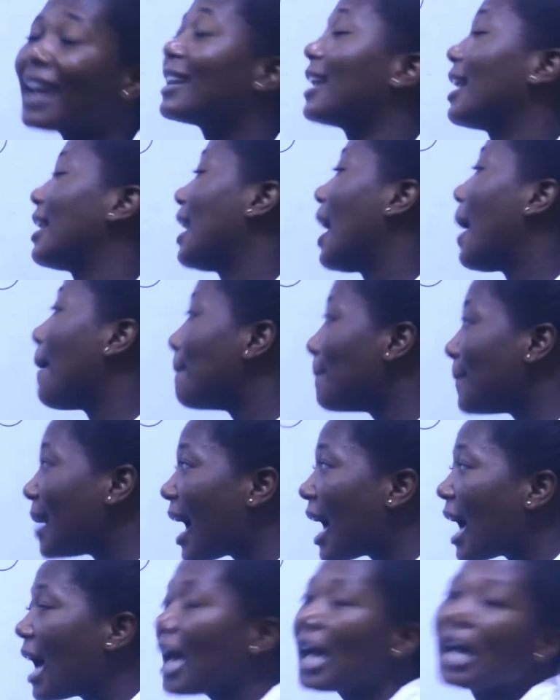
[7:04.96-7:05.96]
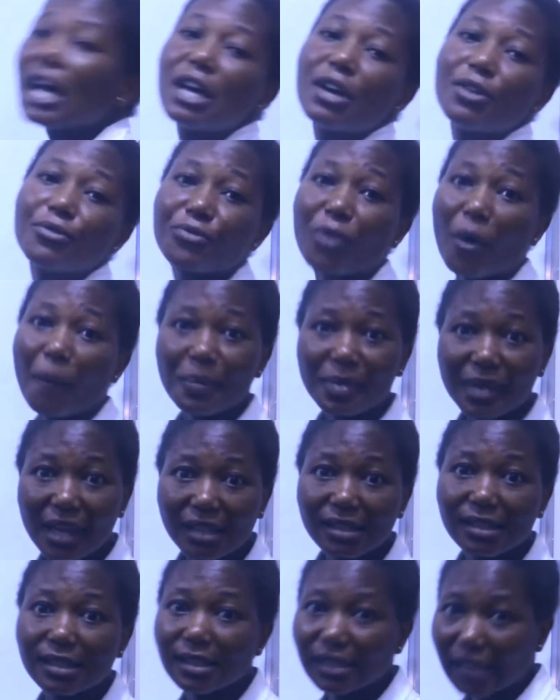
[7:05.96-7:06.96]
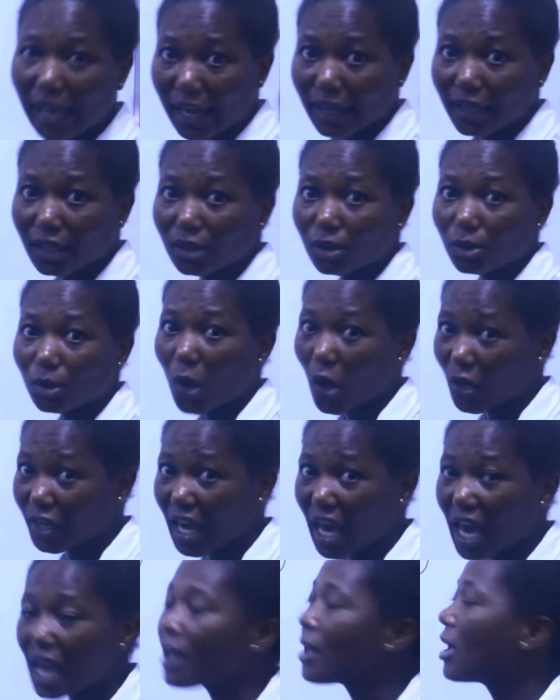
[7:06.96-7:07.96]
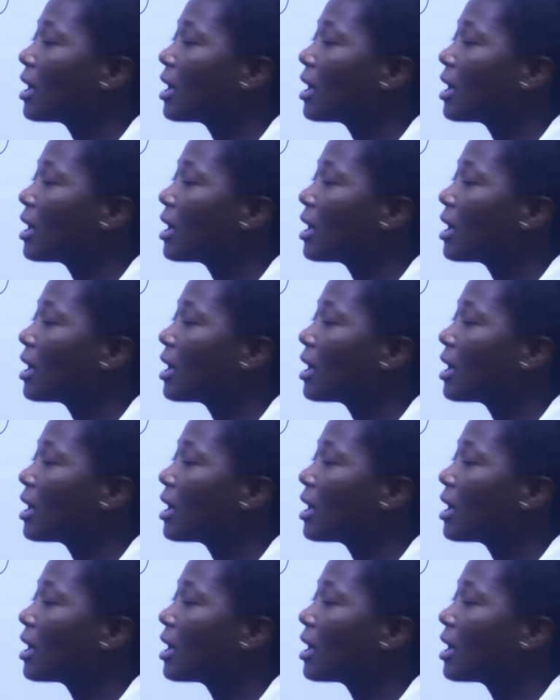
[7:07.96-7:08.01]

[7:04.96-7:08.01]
the number from this circle. Okay,